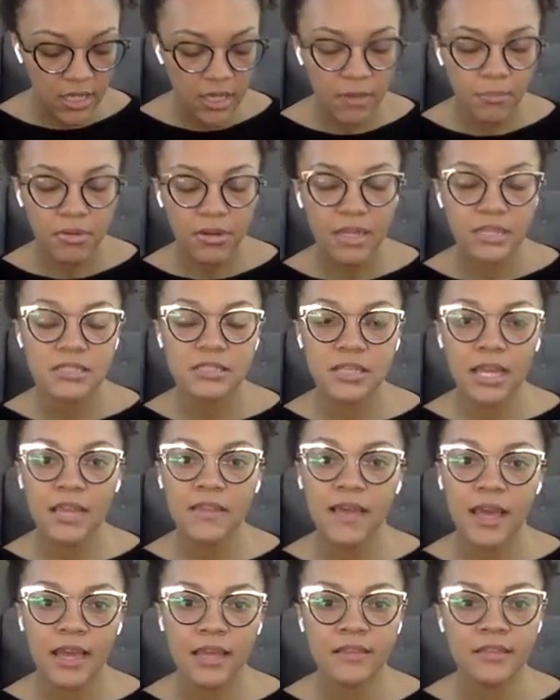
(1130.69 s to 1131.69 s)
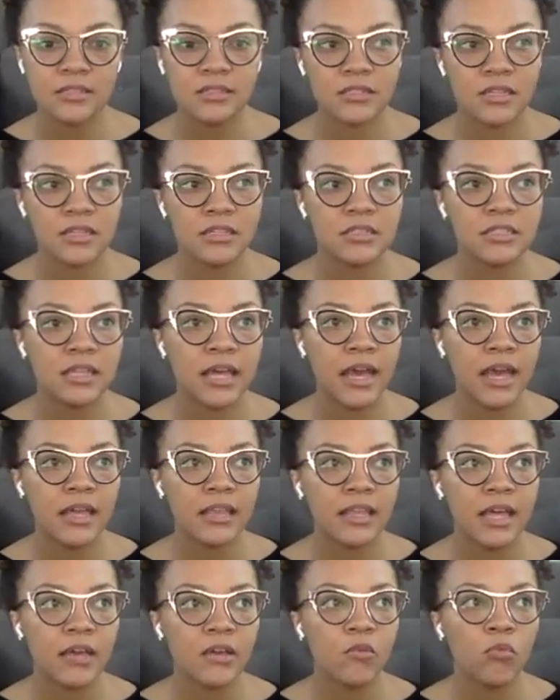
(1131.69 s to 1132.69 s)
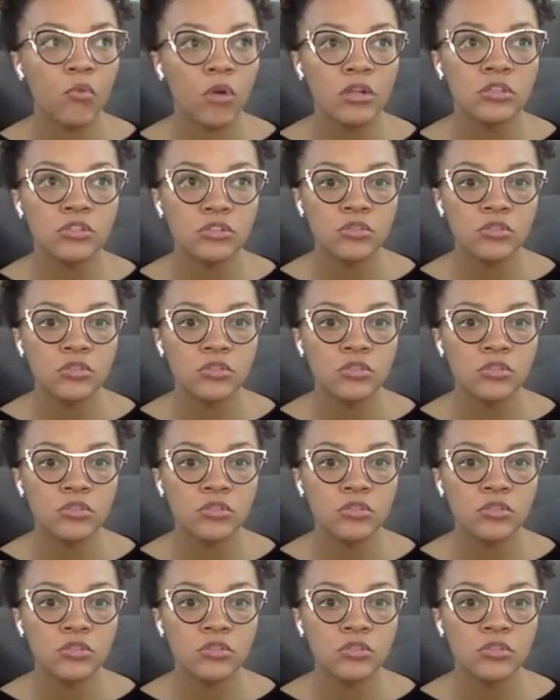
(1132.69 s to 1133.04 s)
but I say that in the sense that once